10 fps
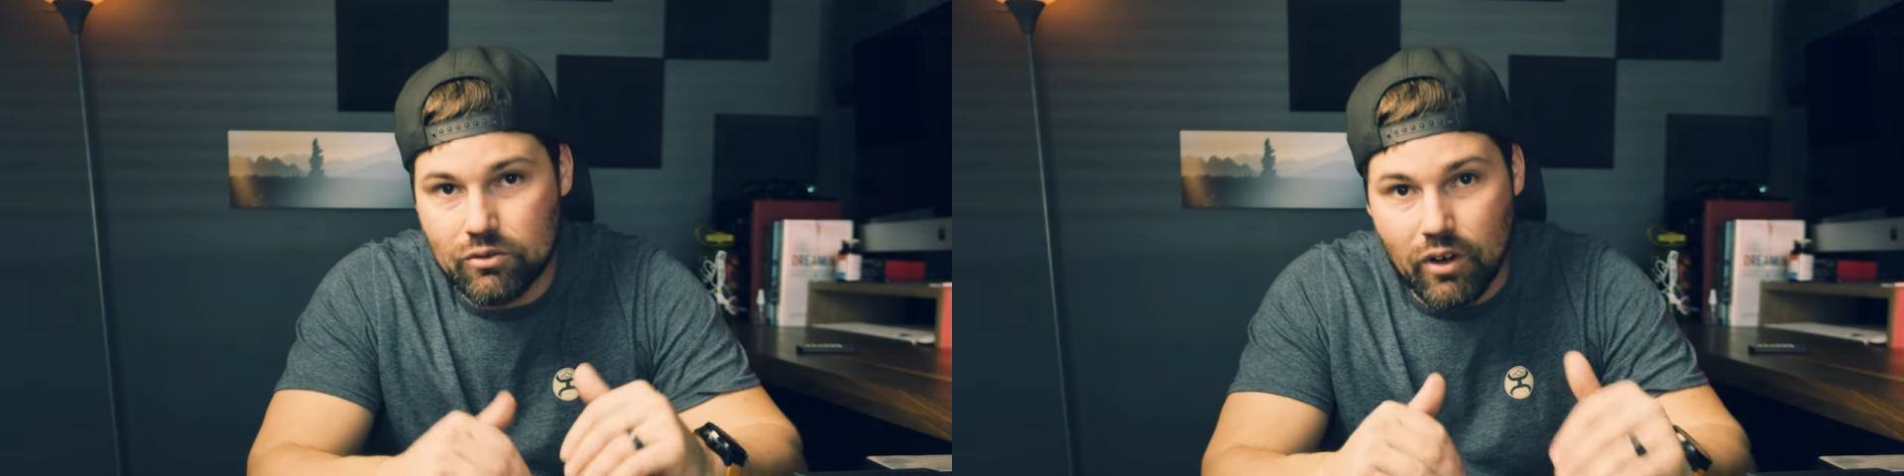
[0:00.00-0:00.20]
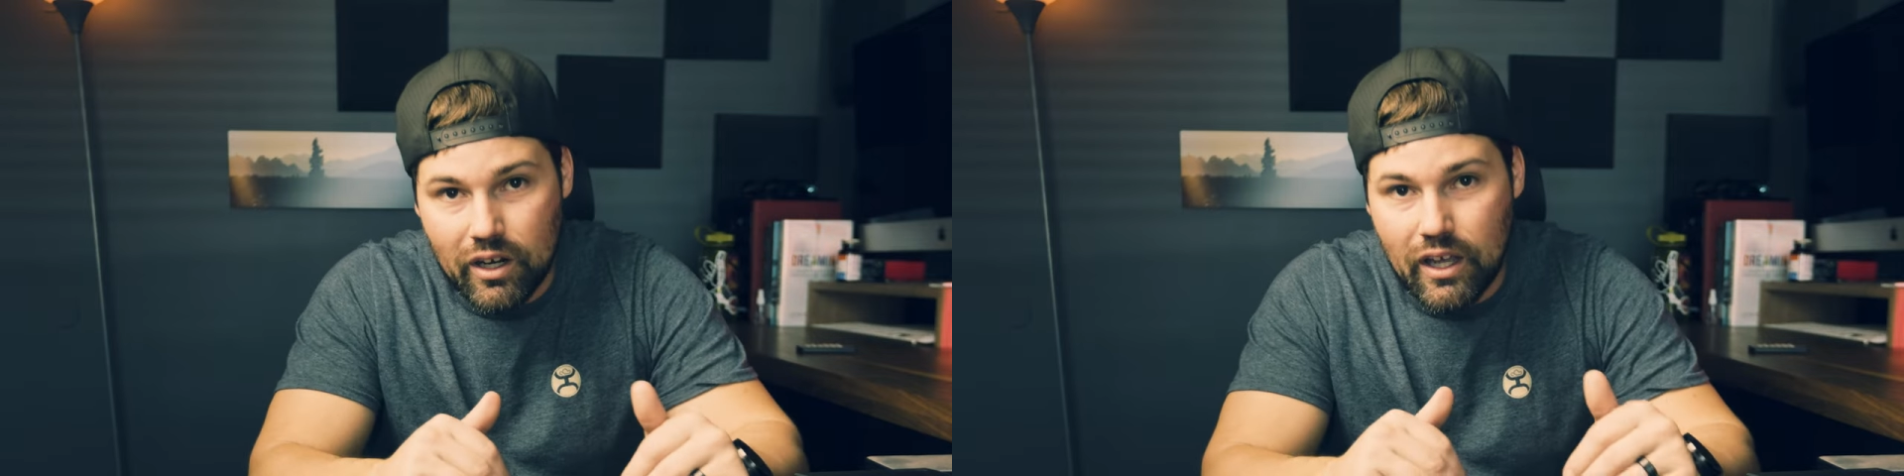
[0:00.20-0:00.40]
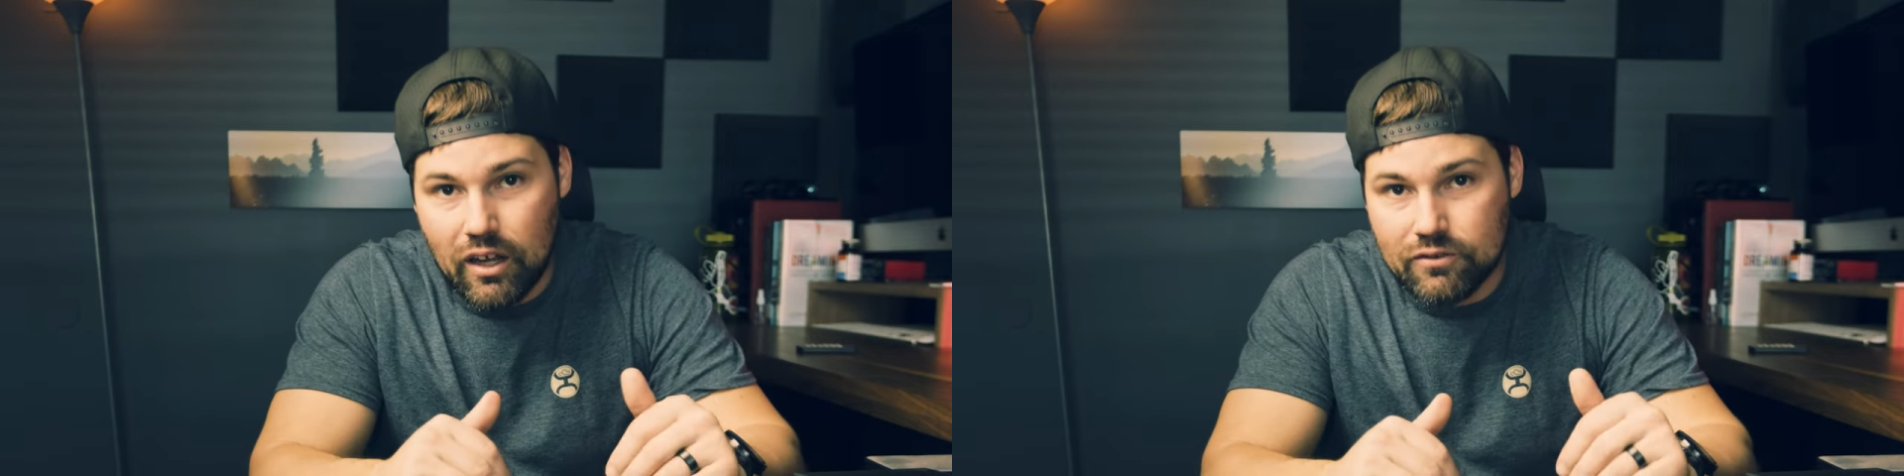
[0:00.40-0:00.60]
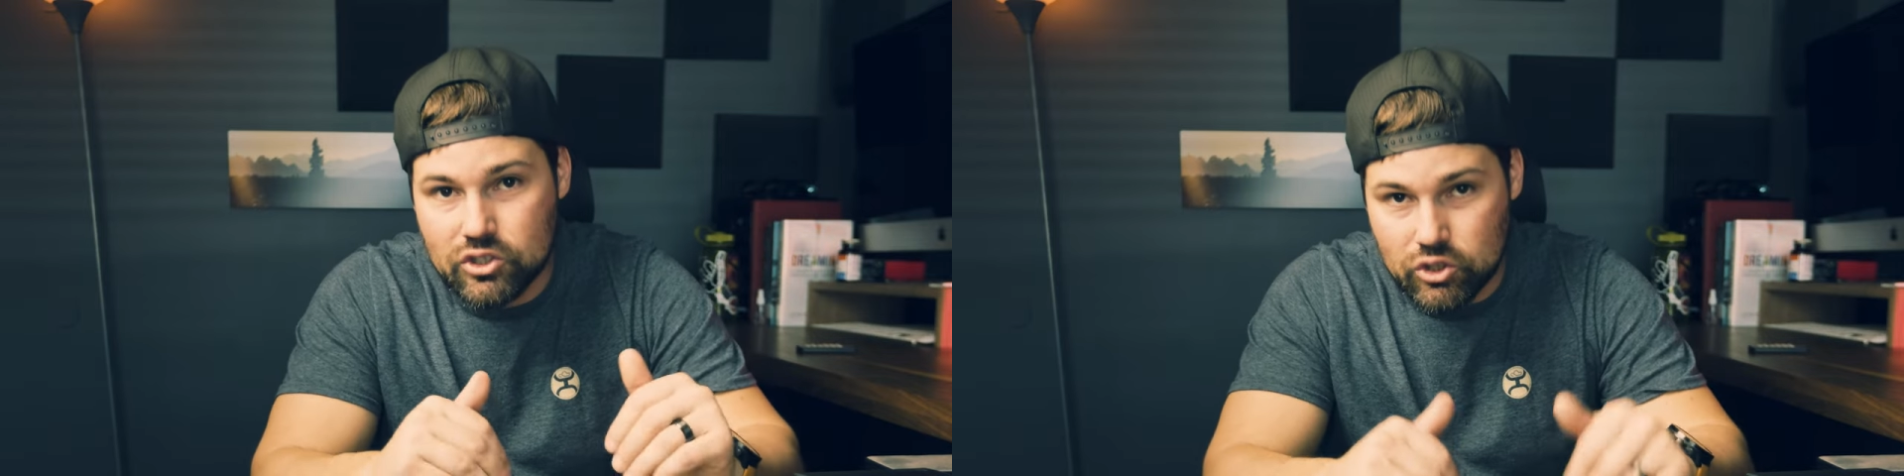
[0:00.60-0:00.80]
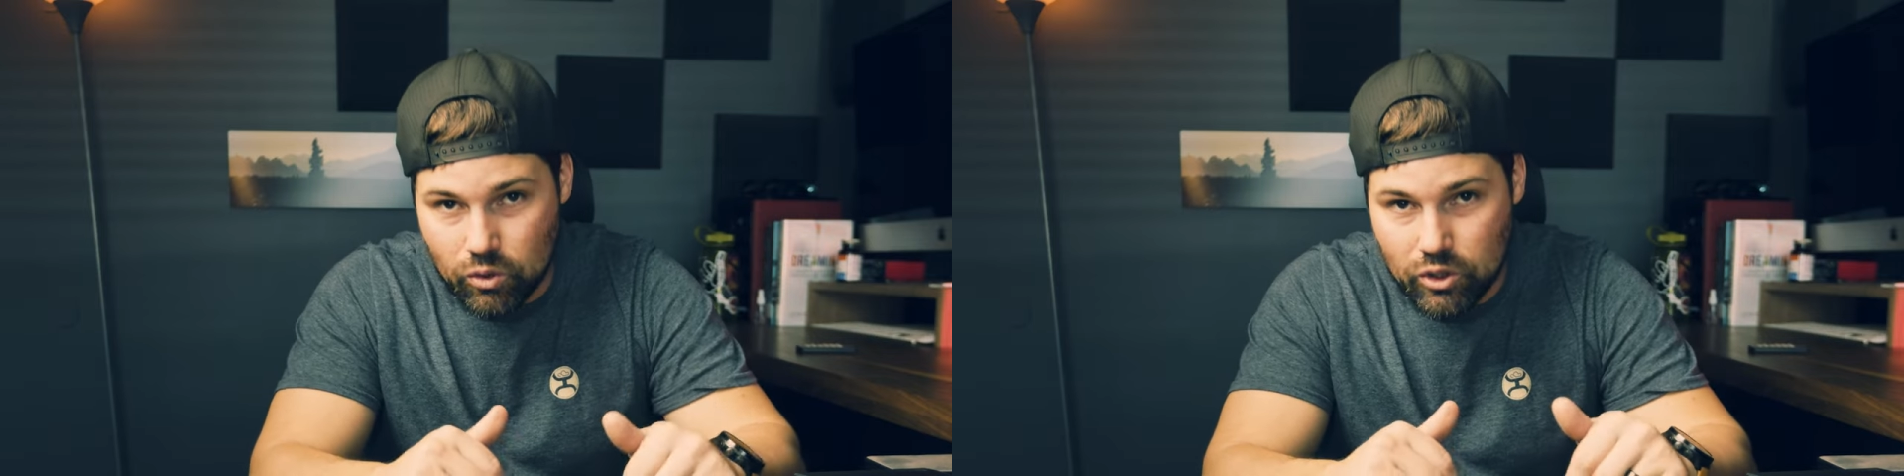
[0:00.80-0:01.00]
running out of
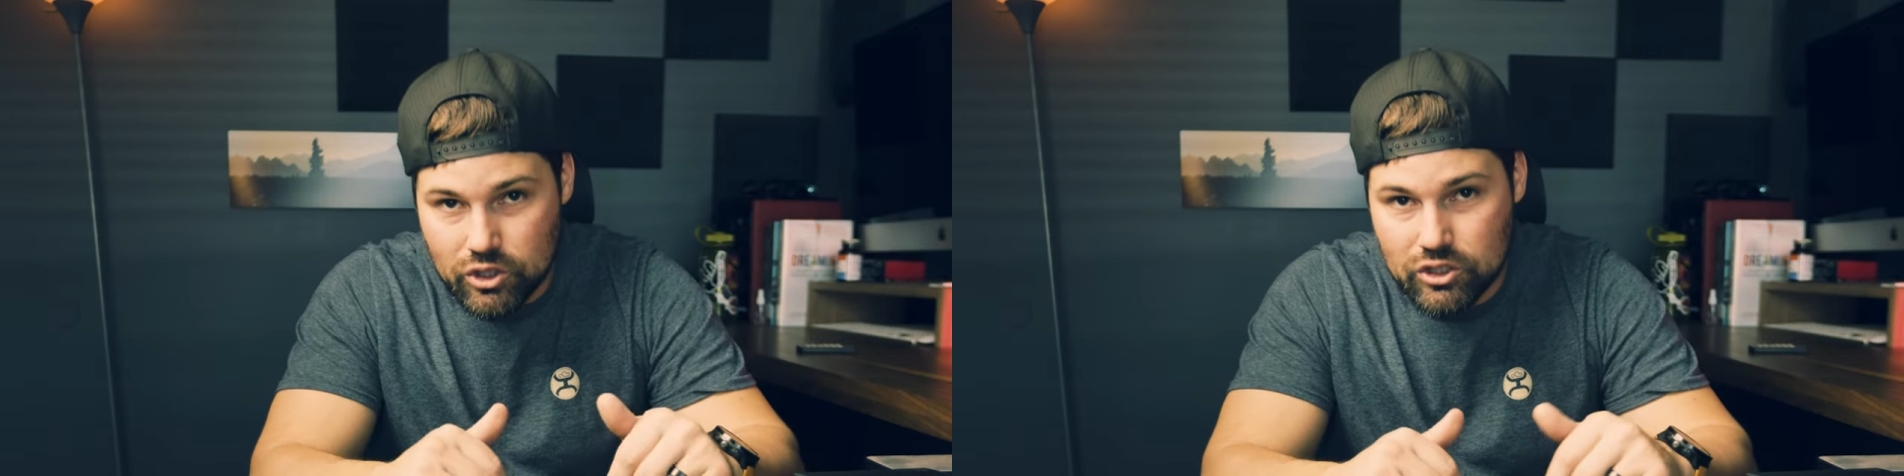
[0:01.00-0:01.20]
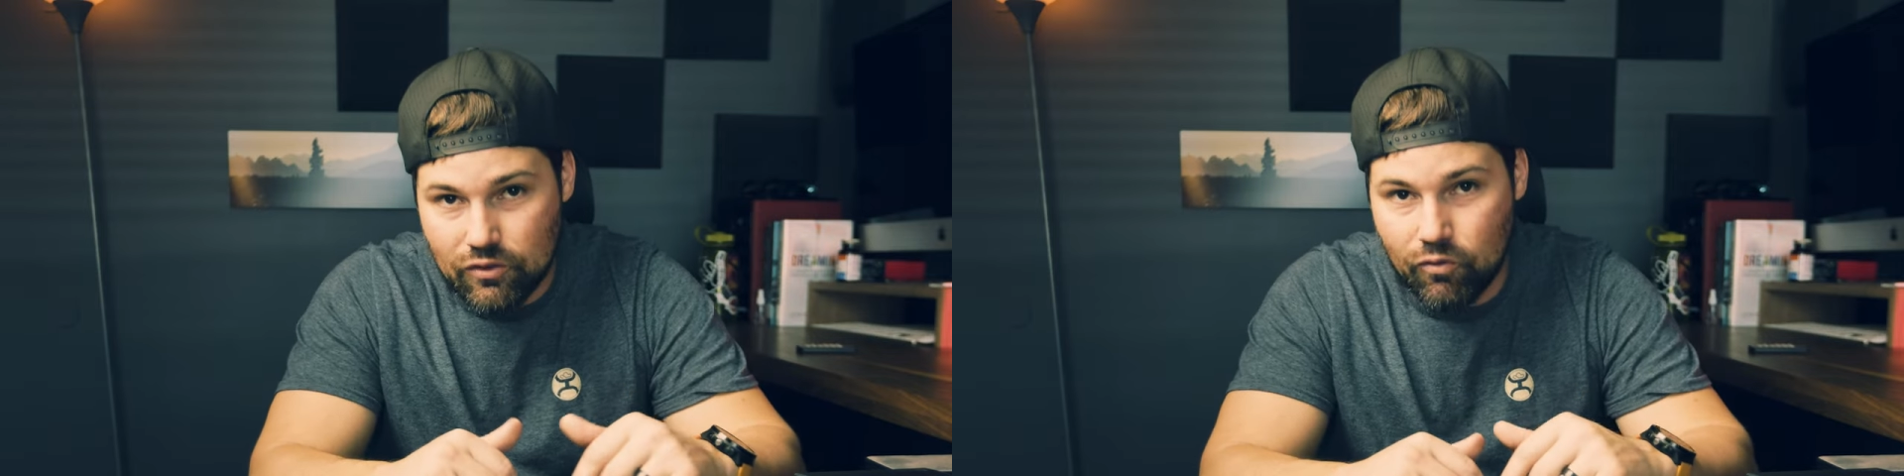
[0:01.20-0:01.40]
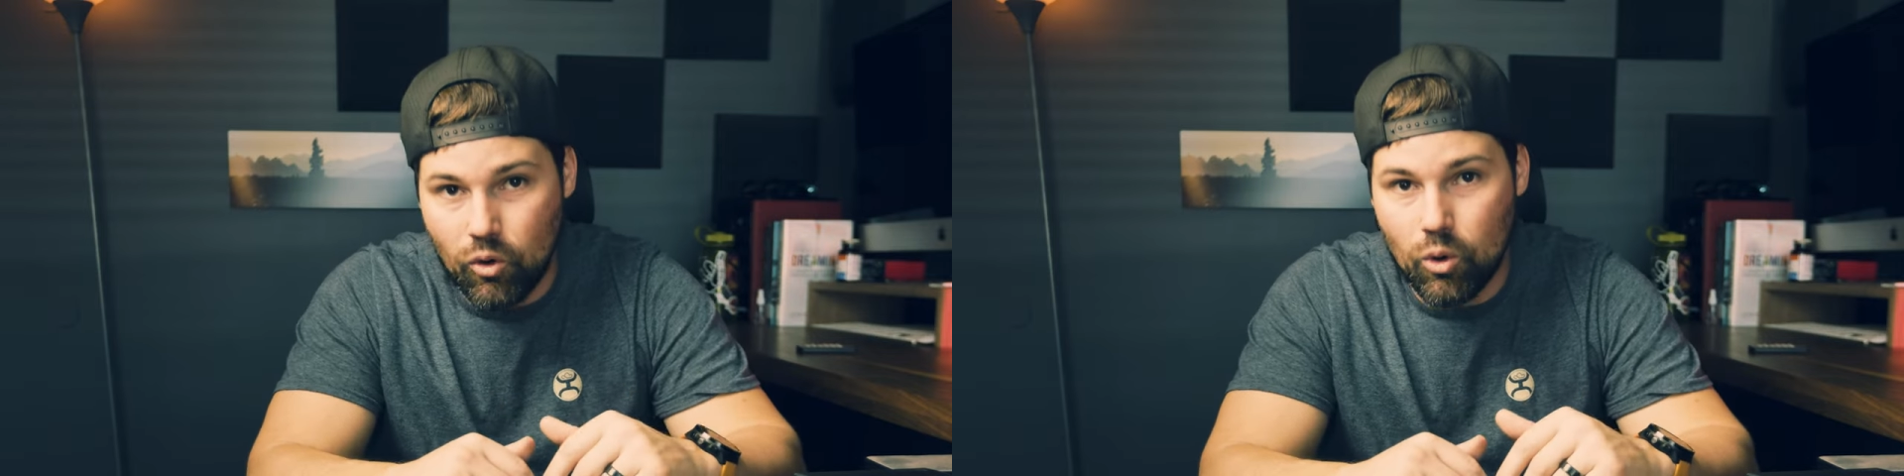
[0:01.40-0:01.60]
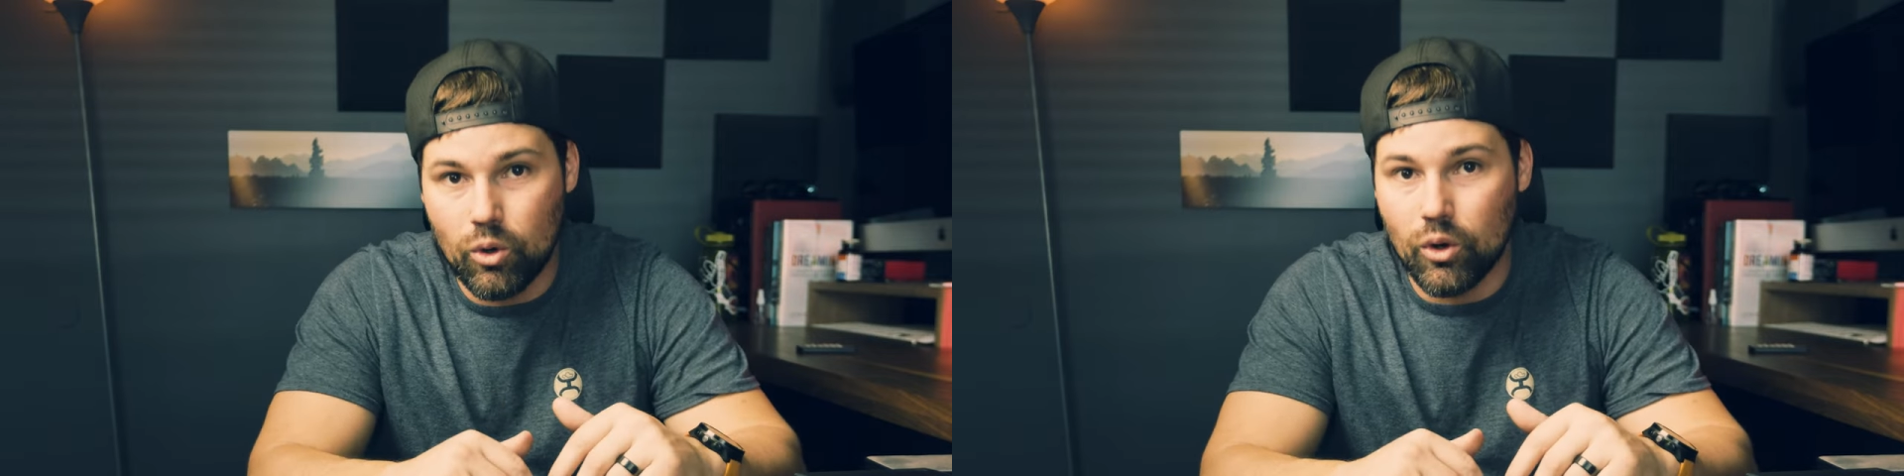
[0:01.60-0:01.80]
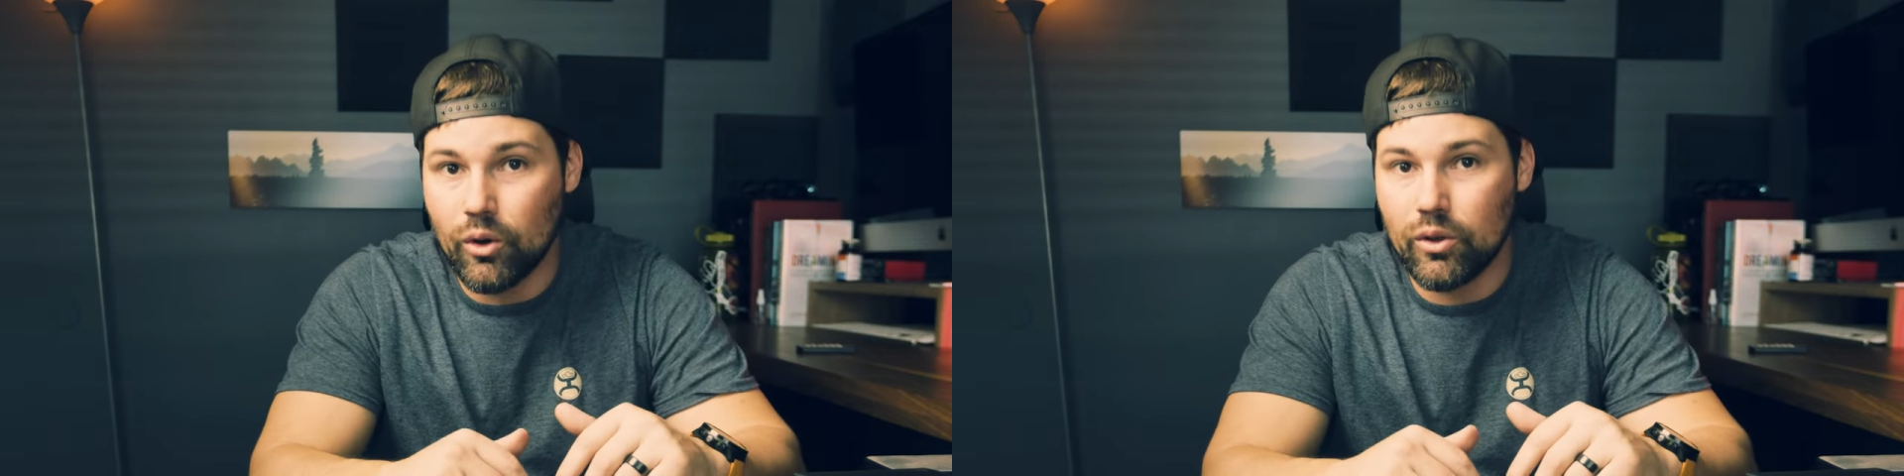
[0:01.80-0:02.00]
storage
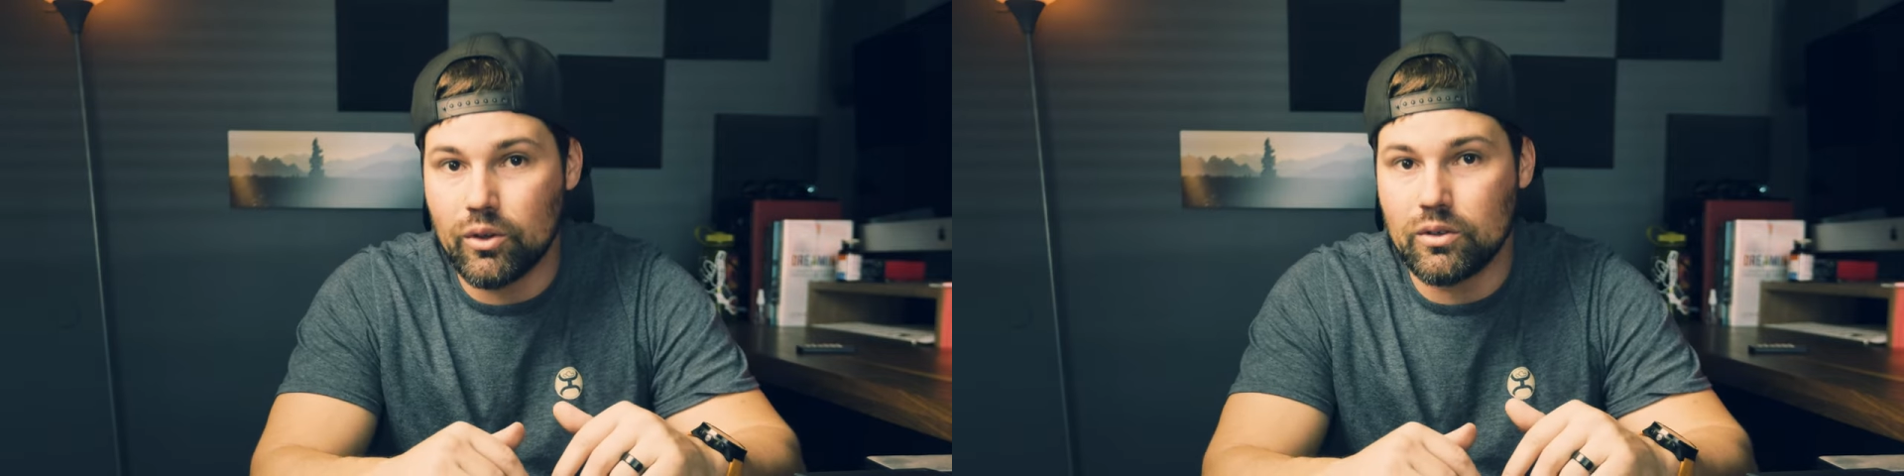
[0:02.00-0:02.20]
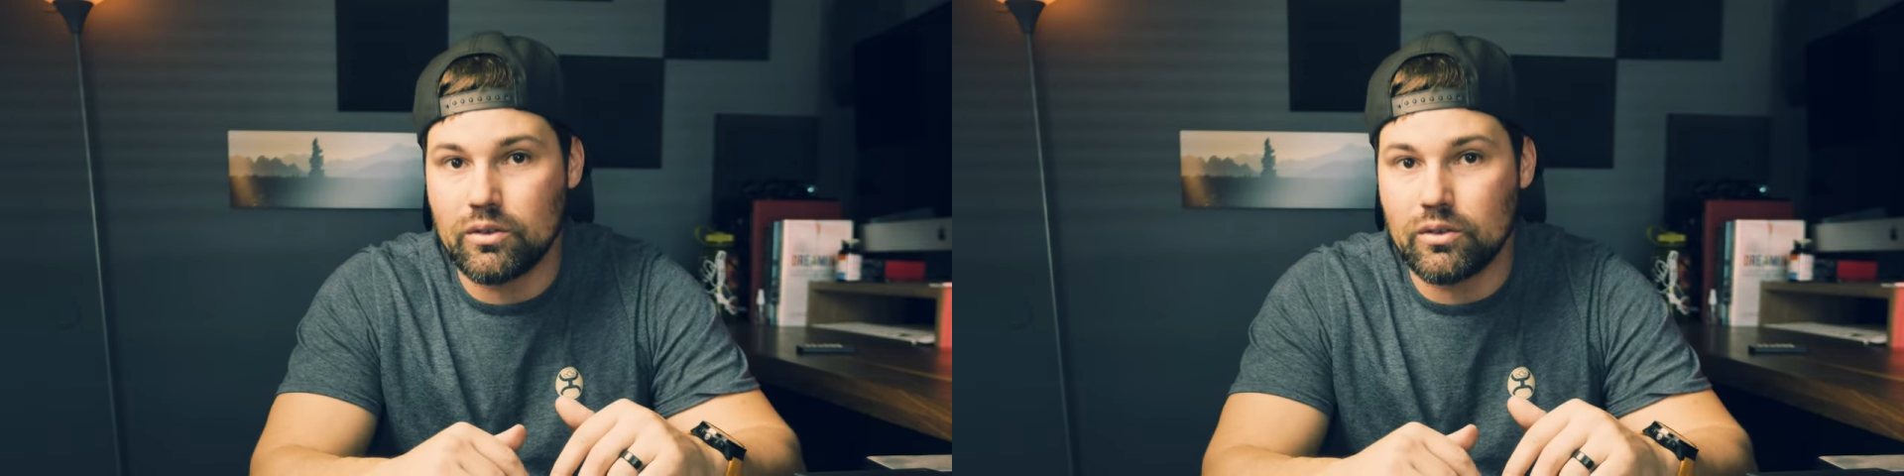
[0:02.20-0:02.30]
for